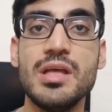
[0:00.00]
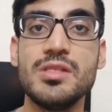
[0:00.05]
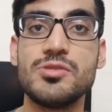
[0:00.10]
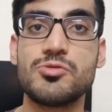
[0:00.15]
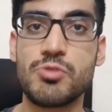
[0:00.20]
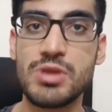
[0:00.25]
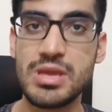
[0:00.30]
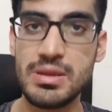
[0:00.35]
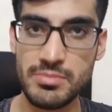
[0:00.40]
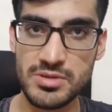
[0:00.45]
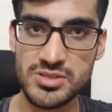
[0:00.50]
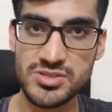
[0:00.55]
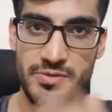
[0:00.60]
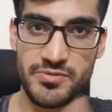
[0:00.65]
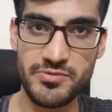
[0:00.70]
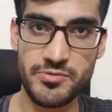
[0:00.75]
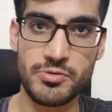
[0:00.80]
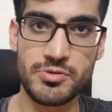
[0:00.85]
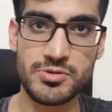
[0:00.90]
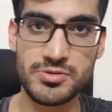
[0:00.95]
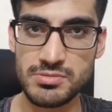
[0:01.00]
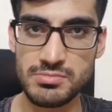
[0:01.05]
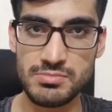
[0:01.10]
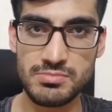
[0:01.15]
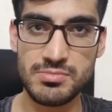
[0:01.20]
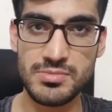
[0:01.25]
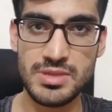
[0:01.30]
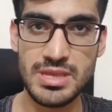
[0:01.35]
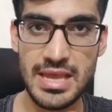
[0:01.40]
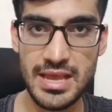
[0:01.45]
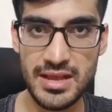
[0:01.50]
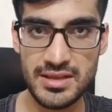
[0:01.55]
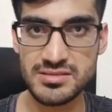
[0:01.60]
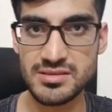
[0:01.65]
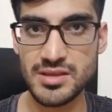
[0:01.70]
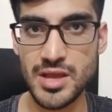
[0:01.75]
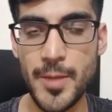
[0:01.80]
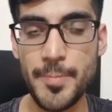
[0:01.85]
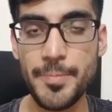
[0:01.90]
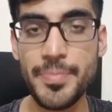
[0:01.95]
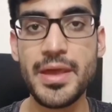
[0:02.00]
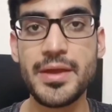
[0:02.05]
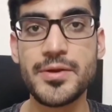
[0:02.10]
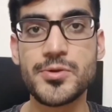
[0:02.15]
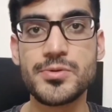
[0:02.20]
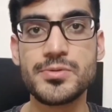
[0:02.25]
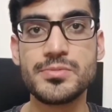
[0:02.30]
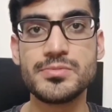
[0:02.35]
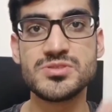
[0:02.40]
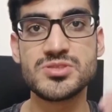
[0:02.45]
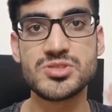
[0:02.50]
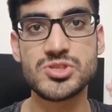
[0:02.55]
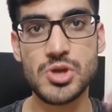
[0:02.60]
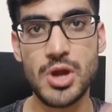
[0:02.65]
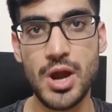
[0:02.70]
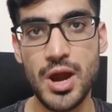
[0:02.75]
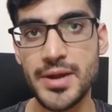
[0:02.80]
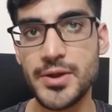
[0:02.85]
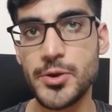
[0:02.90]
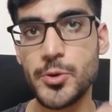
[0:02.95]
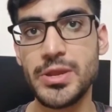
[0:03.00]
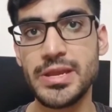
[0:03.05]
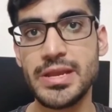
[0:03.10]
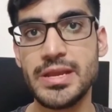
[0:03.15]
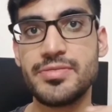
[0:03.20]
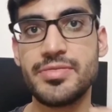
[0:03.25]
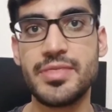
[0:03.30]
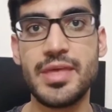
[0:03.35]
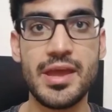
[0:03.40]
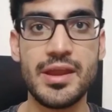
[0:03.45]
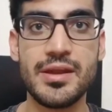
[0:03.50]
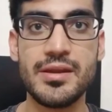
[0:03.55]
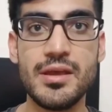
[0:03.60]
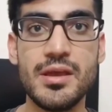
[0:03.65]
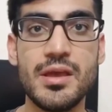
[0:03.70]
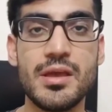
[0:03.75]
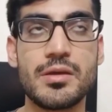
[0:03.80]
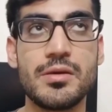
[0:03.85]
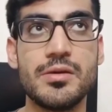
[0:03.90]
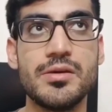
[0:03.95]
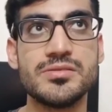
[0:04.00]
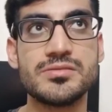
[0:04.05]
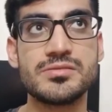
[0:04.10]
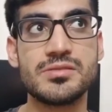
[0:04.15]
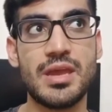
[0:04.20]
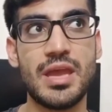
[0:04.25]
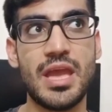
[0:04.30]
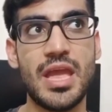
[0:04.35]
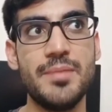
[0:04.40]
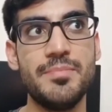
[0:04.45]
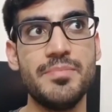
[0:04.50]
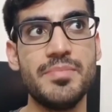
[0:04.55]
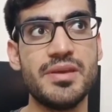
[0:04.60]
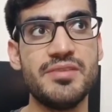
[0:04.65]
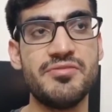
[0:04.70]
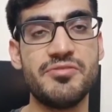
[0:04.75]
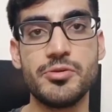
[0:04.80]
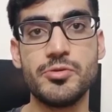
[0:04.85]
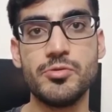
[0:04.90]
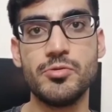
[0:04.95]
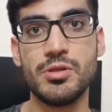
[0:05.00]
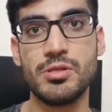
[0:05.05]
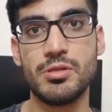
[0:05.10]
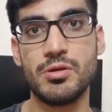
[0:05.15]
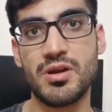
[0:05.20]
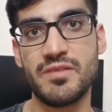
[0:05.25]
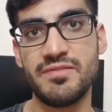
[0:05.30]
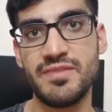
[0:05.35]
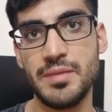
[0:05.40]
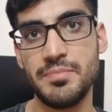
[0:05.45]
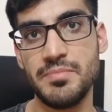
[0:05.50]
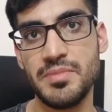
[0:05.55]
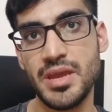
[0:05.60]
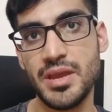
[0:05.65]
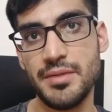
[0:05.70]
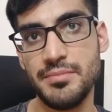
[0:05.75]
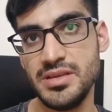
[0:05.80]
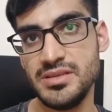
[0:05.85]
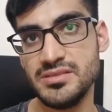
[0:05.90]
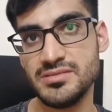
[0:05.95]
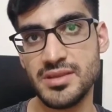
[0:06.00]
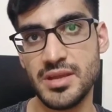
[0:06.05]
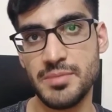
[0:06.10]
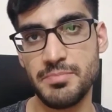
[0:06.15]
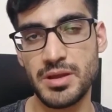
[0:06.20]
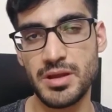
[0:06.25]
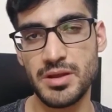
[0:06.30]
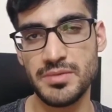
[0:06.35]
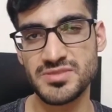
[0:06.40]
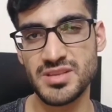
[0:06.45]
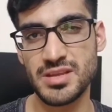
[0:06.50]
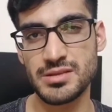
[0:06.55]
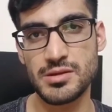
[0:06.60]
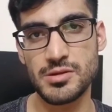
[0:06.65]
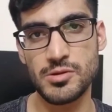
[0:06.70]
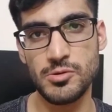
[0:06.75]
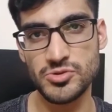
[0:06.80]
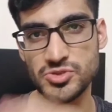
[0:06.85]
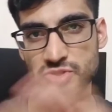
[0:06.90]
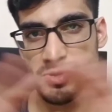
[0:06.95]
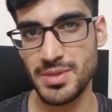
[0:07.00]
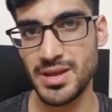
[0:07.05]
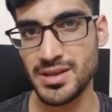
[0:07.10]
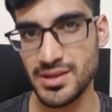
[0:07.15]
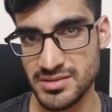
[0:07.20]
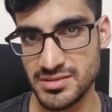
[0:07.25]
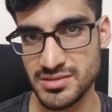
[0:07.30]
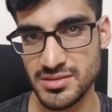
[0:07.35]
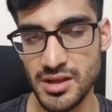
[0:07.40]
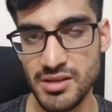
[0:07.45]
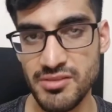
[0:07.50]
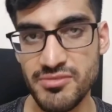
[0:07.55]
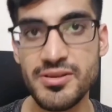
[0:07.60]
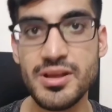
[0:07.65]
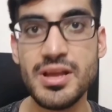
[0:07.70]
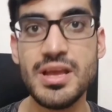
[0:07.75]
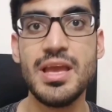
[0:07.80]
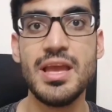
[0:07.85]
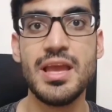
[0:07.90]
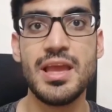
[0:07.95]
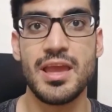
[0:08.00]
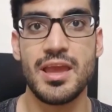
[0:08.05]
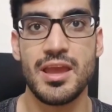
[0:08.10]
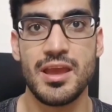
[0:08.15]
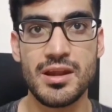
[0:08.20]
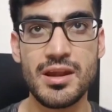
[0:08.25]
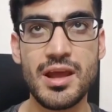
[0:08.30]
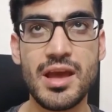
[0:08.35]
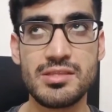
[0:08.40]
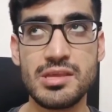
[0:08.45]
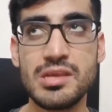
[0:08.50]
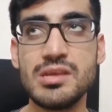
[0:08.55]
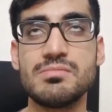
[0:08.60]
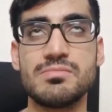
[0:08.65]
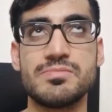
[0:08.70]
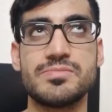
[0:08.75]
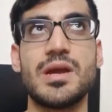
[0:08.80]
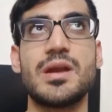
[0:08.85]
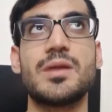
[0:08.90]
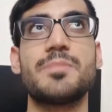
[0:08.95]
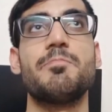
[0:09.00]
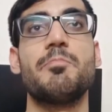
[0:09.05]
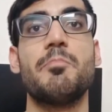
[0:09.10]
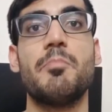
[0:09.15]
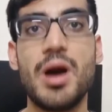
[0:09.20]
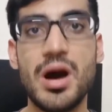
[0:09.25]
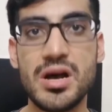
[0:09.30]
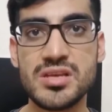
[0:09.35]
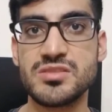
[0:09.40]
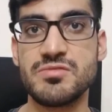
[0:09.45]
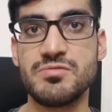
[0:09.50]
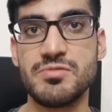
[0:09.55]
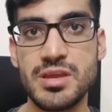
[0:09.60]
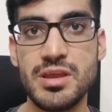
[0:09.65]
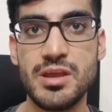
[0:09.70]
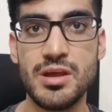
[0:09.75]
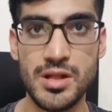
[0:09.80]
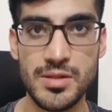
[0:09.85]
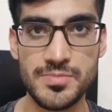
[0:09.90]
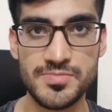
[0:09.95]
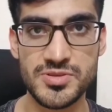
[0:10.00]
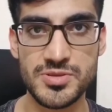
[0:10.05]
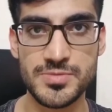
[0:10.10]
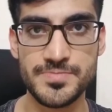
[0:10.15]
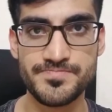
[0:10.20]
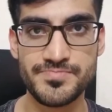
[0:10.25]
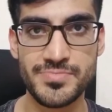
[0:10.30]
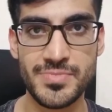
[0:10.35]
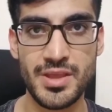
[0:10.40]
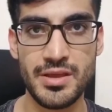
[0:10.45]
3 months before the exam, start doing it then, because if you do a lot of NBMEs, it becomes like a question bank itself, and I think that massively helps.